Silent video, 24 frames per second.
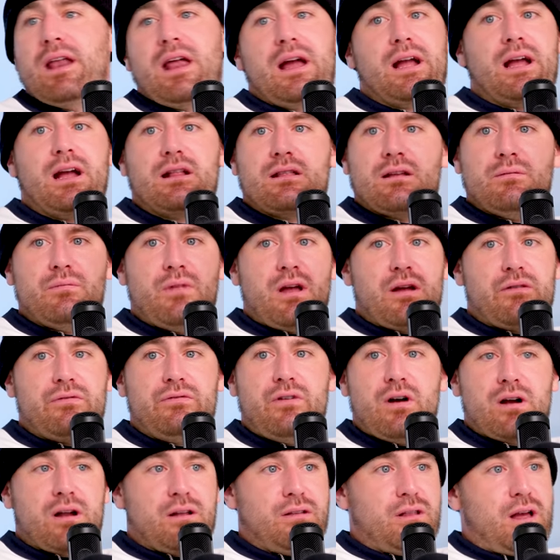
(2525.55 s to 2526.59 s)
And I got them
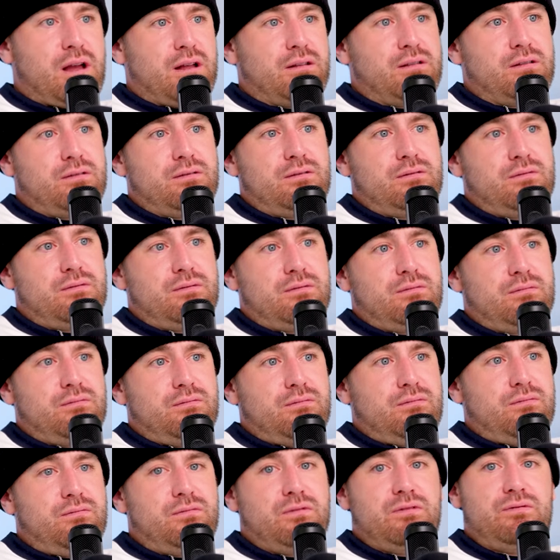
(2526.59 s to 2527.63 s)
like fucking like
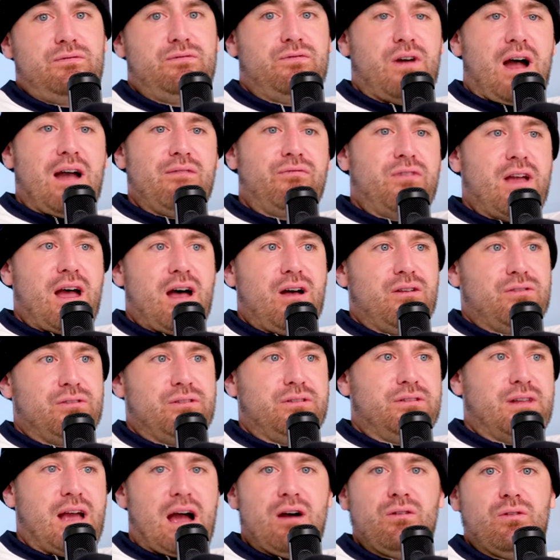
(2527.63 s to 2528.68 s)
five
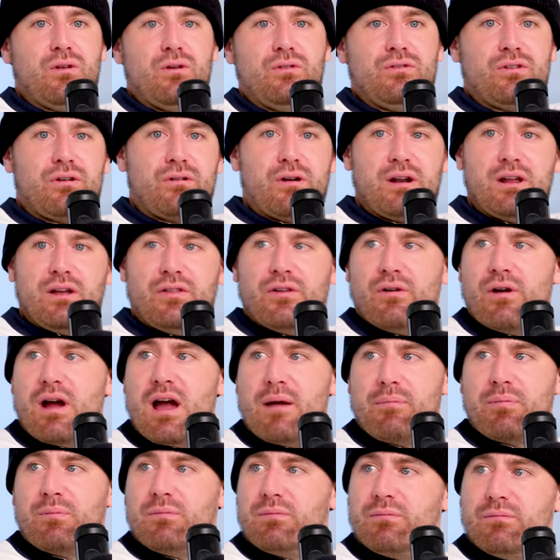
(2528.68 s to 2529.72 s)
thousand downloads already on
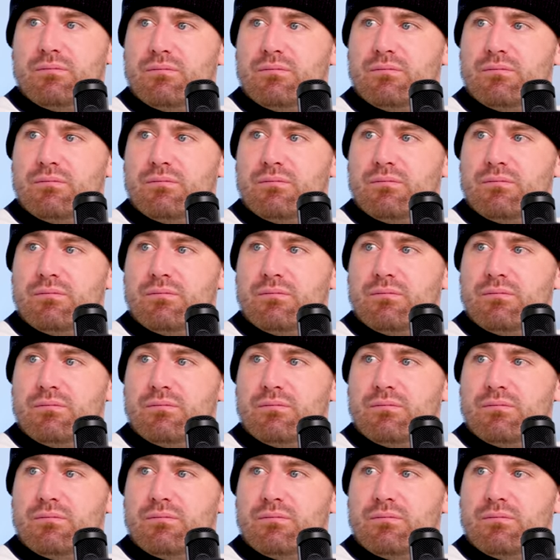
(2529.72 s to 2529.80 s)
their app,